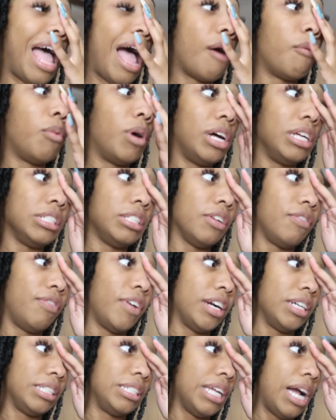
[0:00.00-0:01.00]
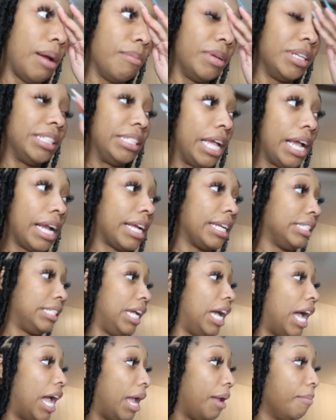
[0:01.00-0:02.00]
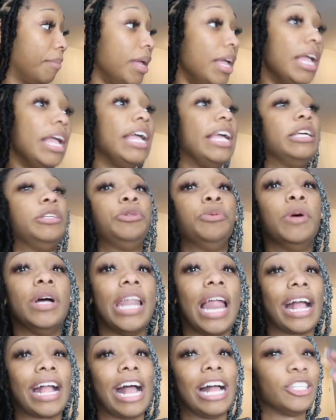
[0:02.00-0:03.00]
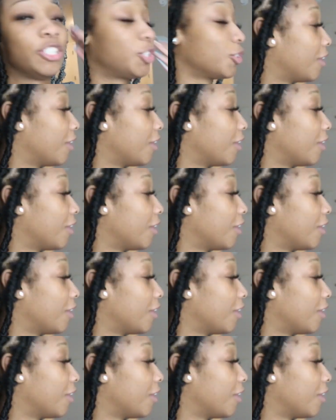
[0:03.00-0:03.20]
That was the first time. The second time is when I got